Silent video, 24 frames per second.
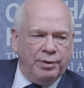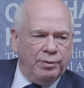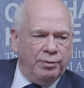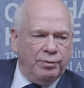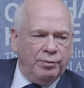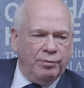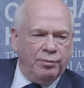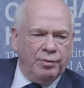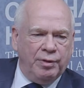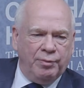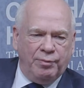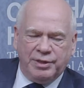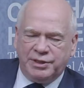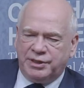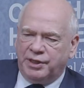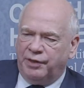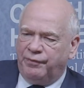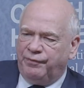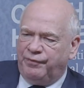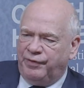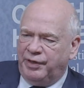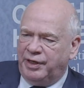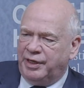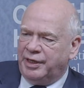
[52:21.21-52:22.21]
we're still
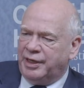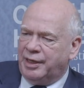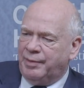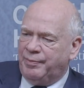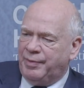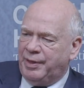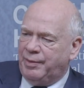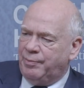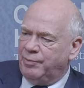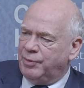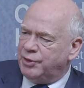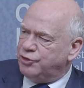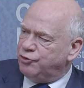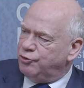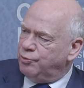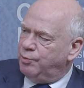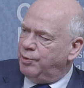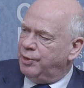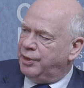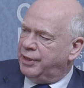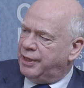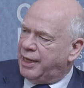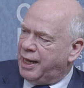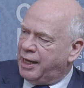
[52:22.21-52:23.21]
feeling a bit
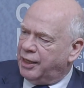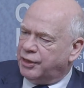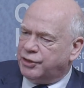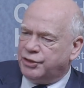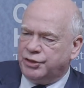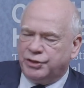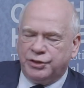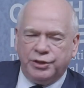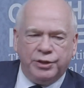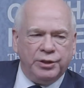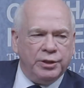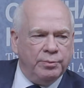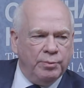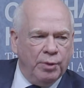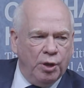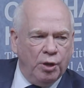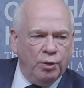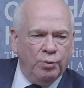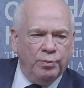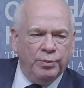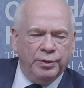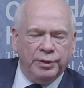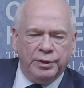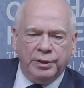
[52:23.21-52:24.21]
miserable and anxious at the
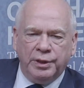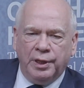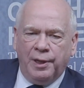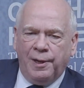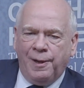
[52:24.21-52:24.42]
moment